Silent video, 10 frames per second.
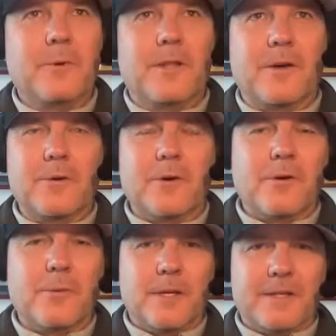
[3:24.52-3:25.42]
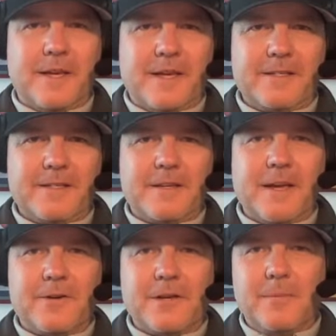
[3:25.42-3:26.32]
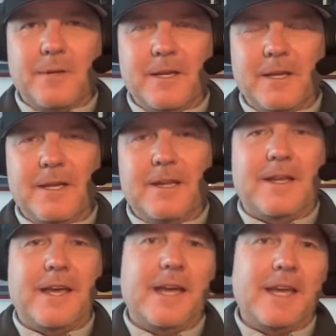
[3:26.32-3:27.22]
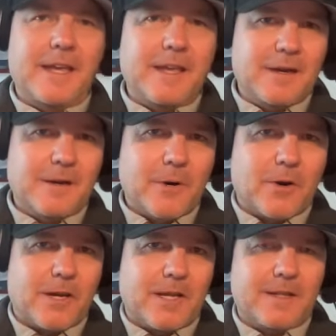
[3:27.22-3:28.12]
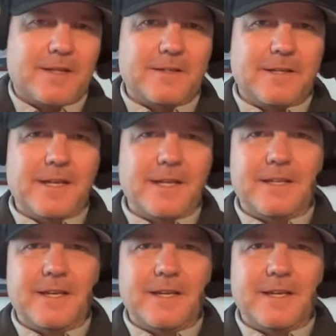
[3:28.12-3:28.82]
with Oklahoma and Texas now coming in and A&M already in the league,